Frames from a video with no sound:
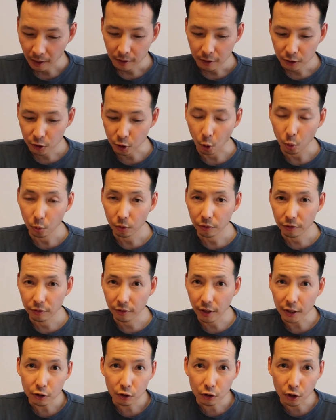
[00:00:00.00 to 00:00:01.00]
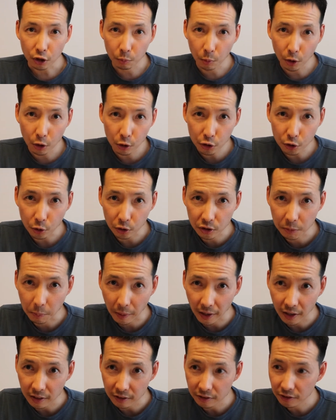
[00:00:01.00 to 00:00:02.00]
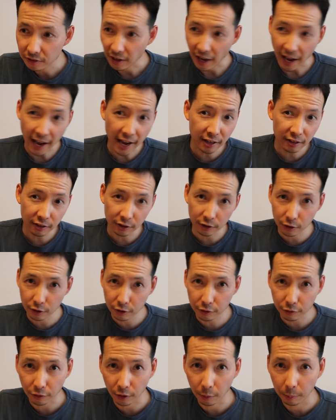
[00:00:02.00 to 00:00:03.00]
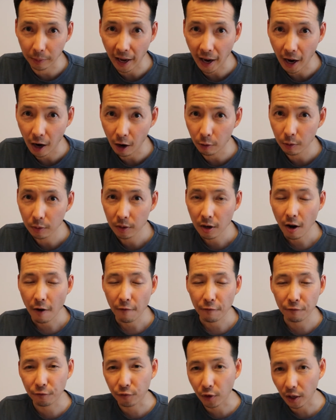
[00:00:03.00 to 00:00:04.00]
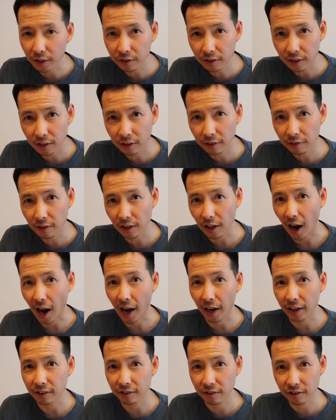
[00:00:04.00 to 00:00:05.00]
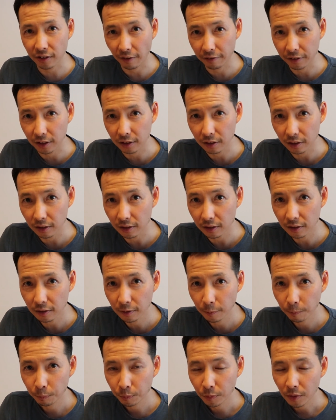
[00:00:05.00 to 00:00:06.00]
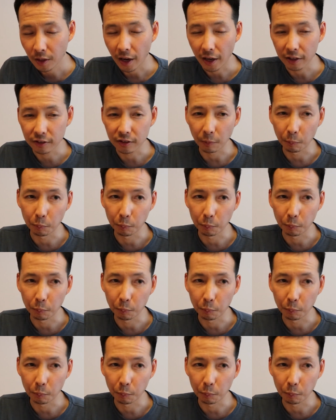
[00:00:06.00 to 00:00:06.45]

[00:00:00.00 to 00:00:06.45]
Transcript: So this commercial space, 8 years from now, fronting the I-70, it's a